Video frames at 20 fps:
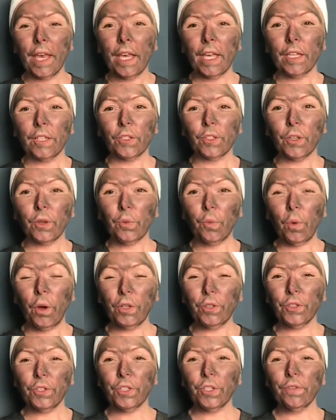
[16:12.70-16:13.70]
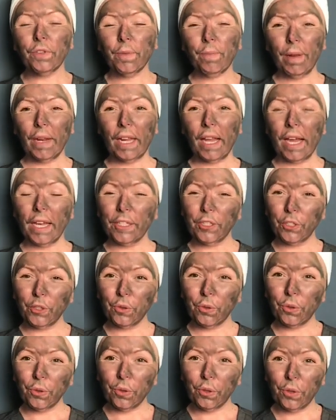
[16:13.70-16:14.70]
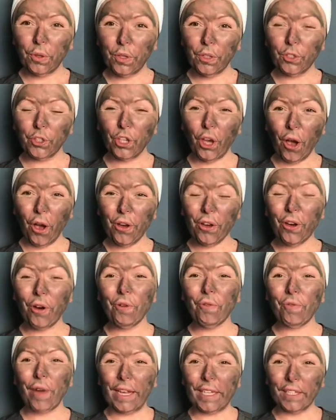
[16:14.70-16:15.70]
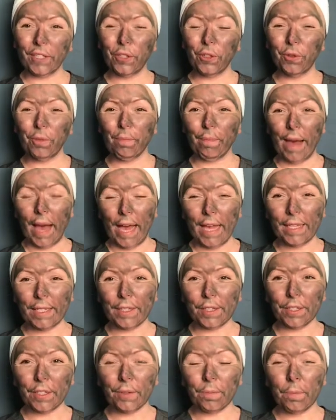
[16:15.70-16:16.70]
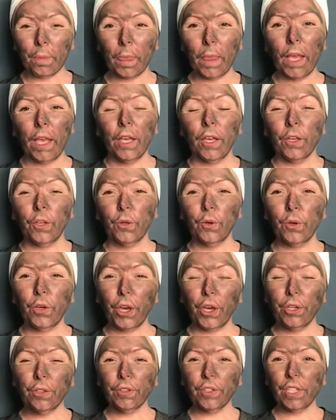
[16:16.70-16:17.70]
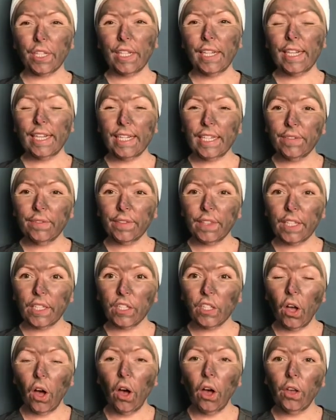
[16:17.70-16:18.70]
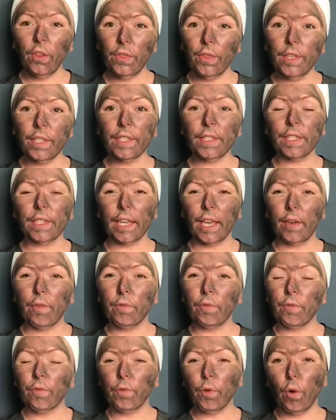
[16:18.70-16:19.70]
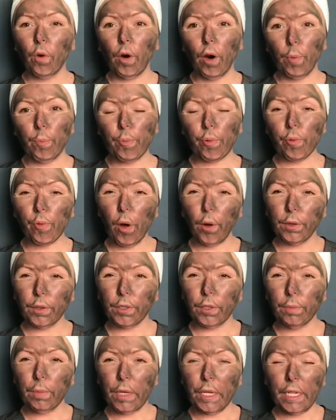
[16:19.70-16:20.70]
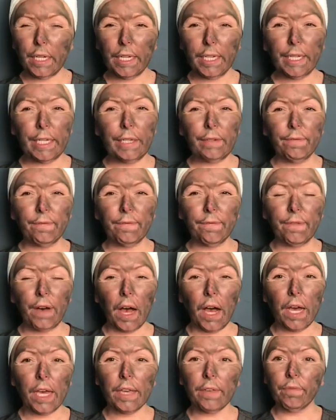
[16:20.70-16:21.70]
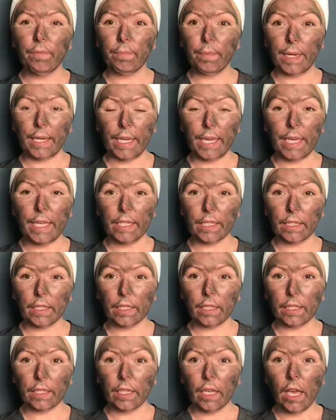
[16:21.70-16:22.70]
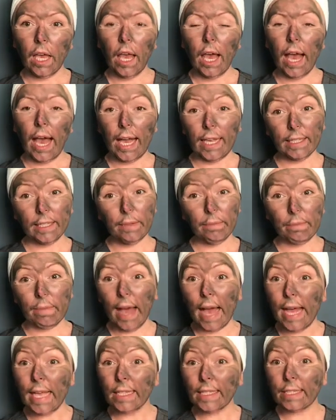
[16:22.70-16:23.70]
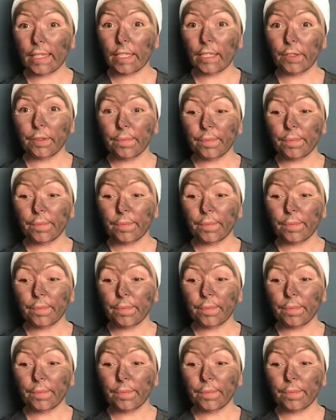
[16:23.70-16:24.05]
So once you've applied your Charcoal Rescue Mask, you're going to leave this on the skin for approximately 5 minutes as a mask.